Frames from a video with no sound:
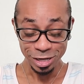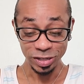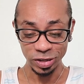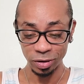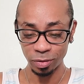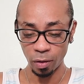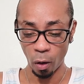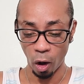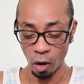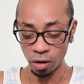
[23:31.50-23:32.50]
so
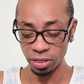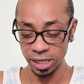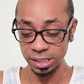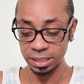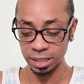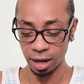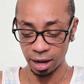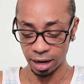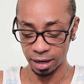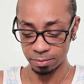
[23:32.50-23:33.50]
all this
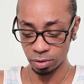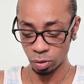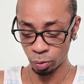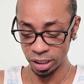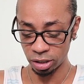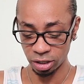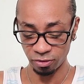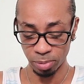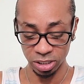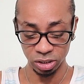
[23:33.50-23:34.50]
time we could
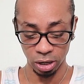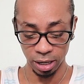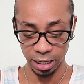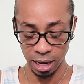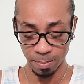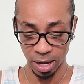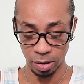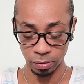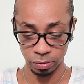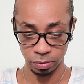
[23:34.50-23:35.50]
have been talking
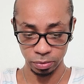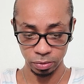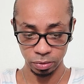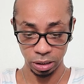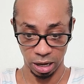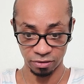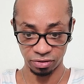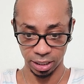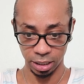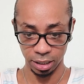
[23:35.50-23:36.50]
about
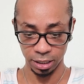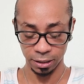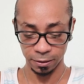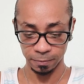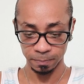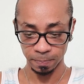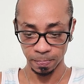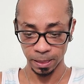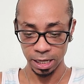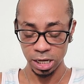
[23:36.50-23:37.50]
love here.
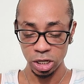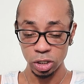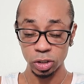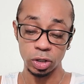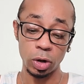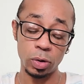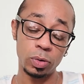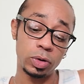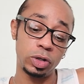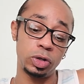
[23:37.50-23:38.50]

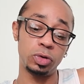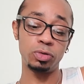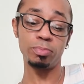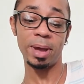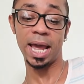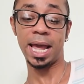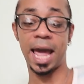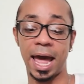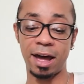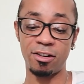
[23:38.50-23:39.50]
So you may
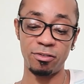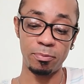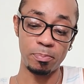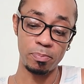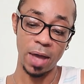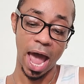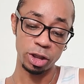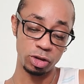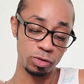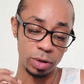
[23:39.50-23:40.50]
have
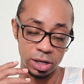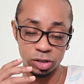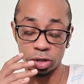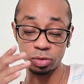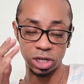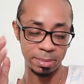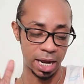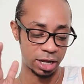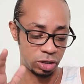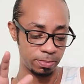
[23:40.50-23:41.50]
you so
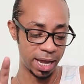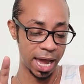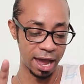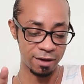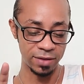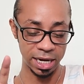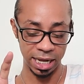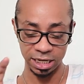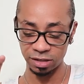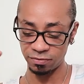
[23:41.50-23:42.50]
Gemini, you may have an
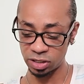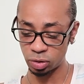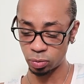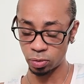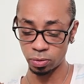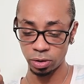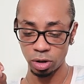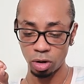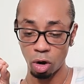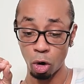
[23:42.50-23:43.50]
individual
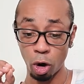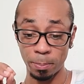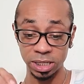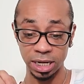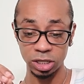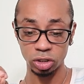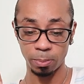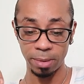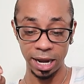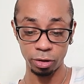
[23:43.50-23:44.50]
or a potential
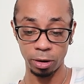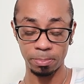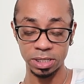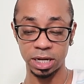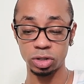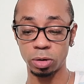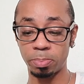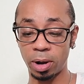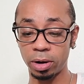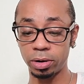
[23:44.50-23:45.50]
mate or a potential
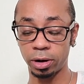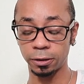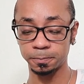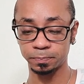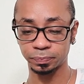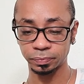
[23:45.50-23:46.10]
partner